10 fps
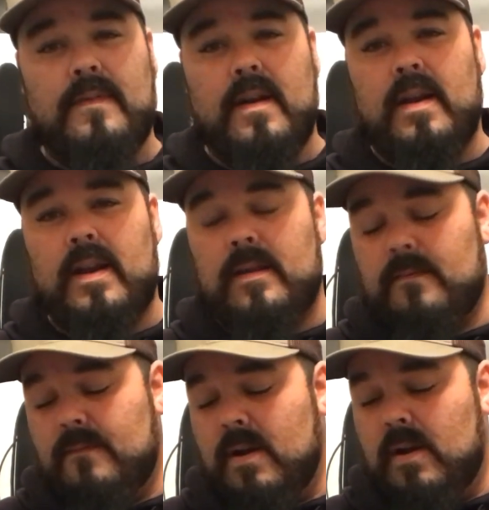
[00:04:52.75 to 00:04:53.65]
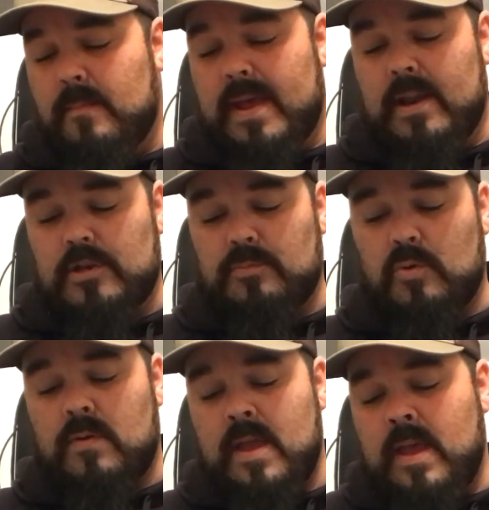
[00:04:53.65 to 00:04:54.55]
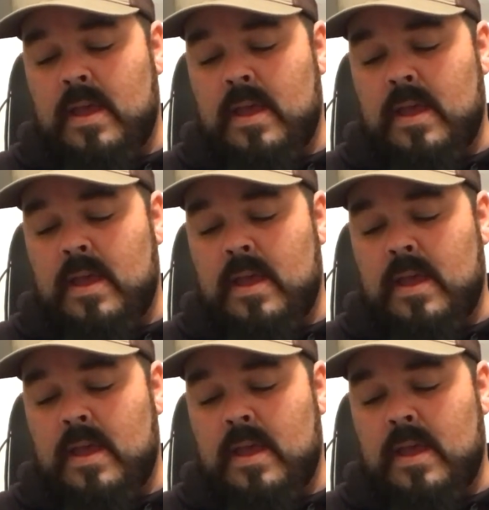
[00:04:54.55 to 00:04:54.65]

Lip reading: very manageable.